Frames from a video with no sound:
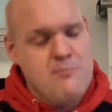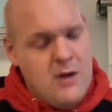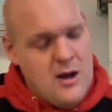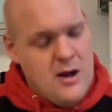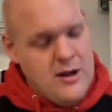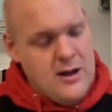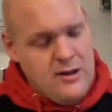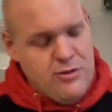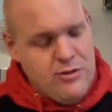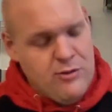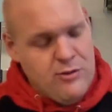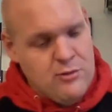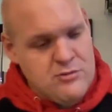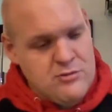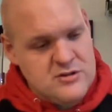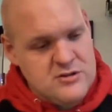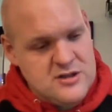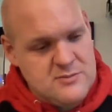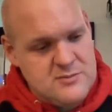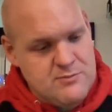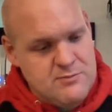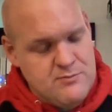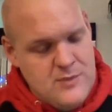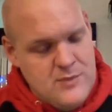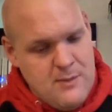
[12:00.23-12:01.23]
thoughts
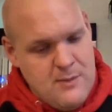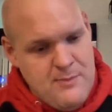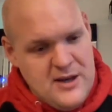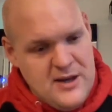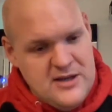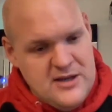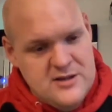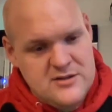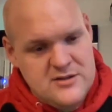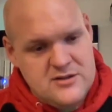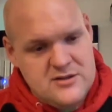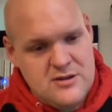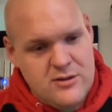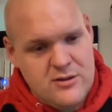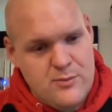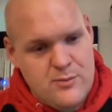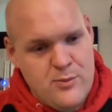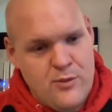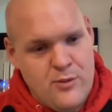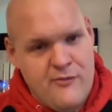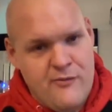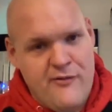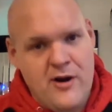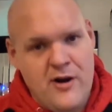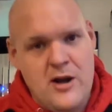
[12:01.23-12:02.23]
and opinions on the
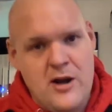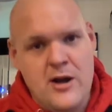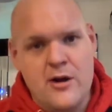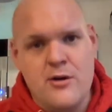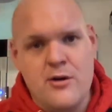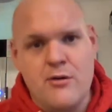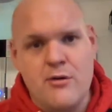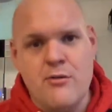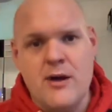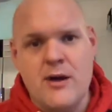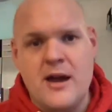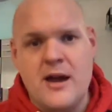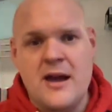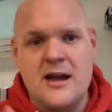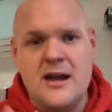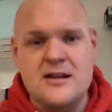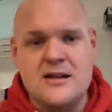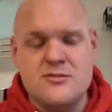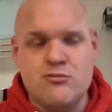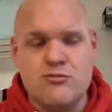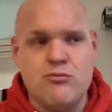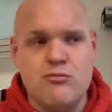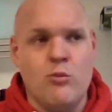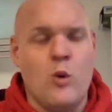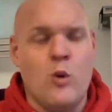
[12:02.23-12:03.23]
portfolio career.
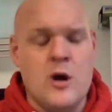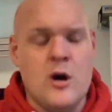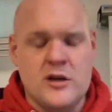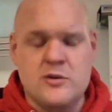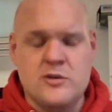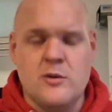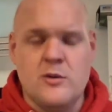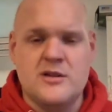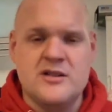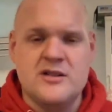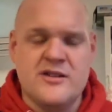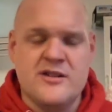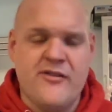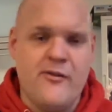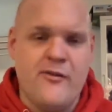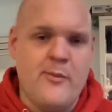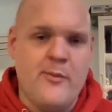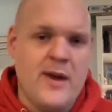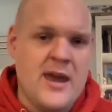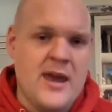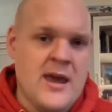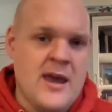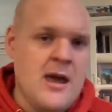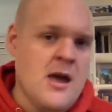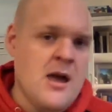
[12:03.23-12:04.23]
It's worked wonders for
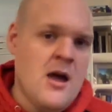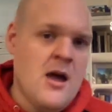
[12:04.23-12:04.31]
me.